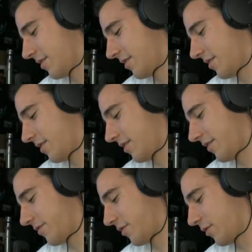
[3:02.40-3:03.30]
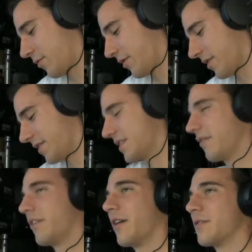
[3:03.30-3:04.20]
Oh, I have to go to work in
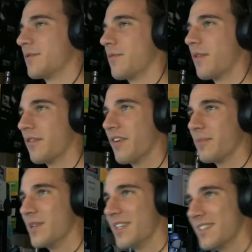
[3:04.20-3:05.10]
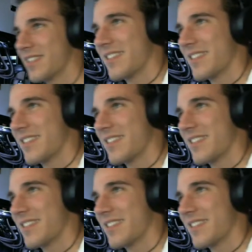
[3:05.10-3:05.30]
7 hours and 45 minutes.